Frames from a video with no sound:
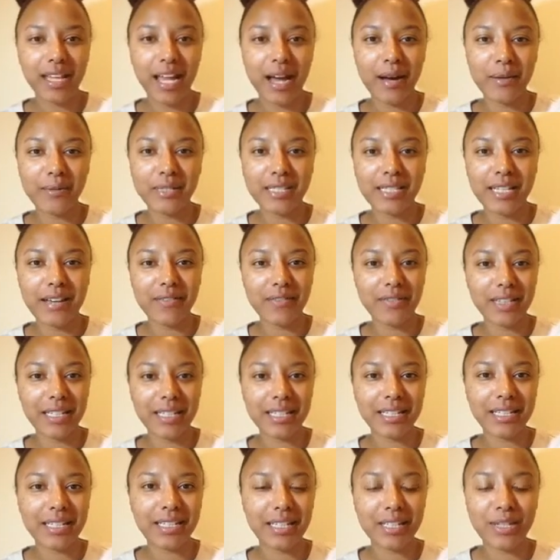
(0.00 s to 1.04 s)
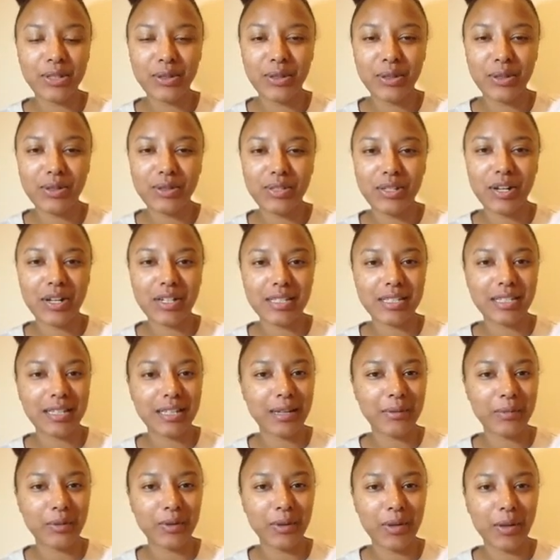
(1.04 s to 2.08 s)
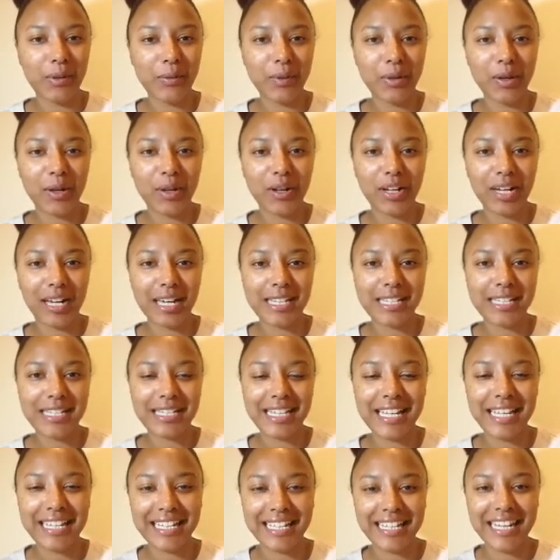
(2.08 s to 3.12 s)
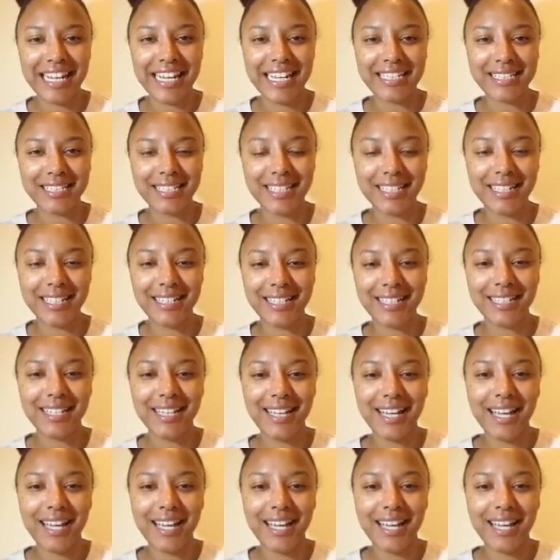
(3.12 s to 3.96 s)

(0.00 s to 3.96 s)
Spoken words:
I would definitely, talk to them. We all got to stay connected.